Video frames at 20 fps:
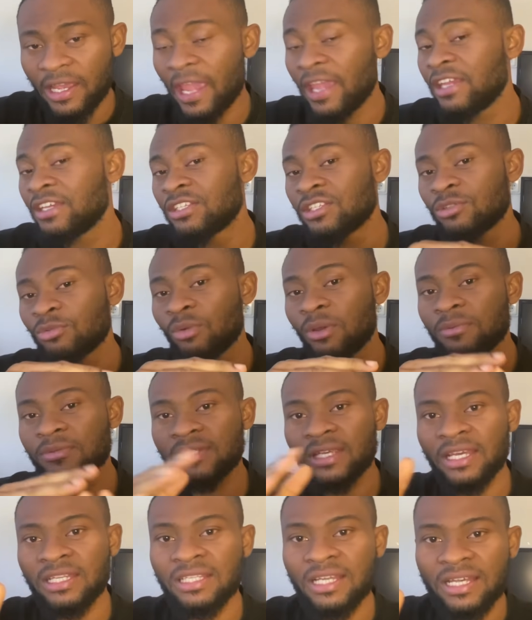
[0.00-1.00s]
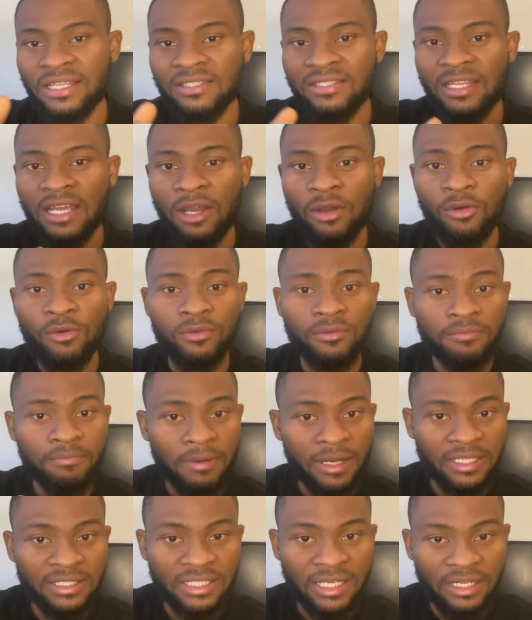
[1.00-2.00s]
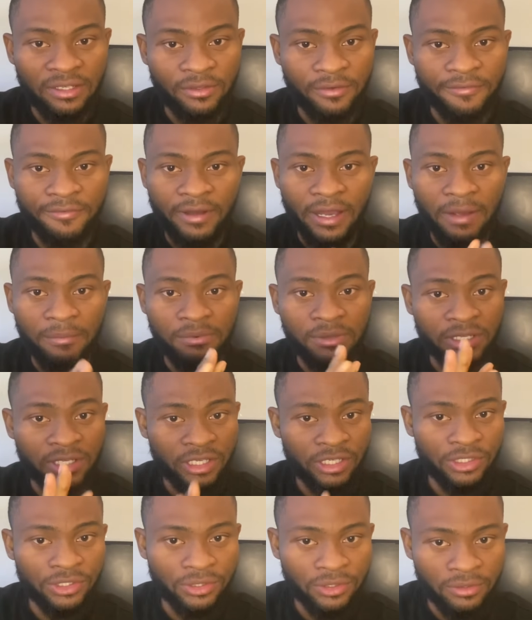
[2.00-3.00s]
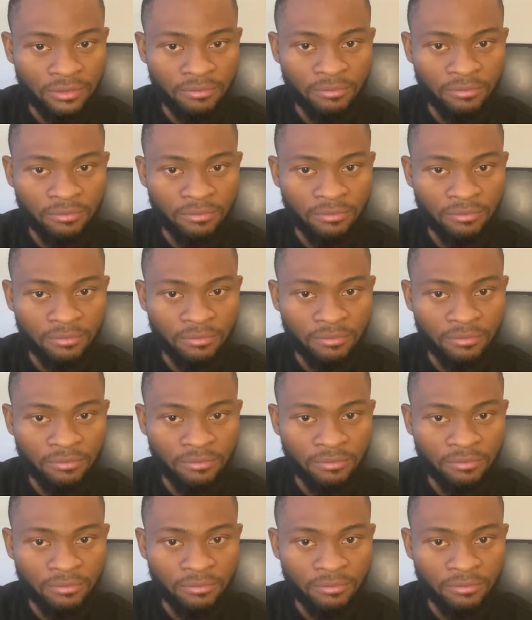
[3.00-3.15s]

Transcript: Each website has their own pattern of application,